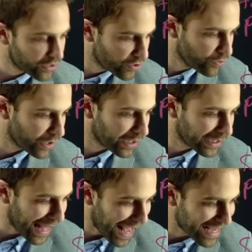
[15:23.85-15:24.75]
to the
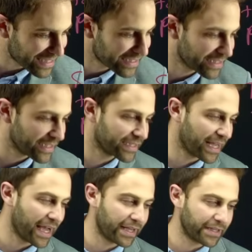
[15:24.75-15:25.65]
last
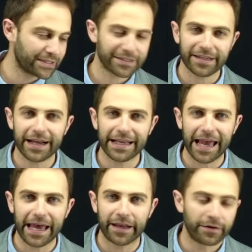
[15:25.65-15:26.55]
society, society
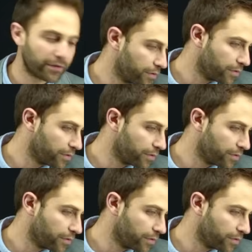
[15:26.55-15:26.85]
N.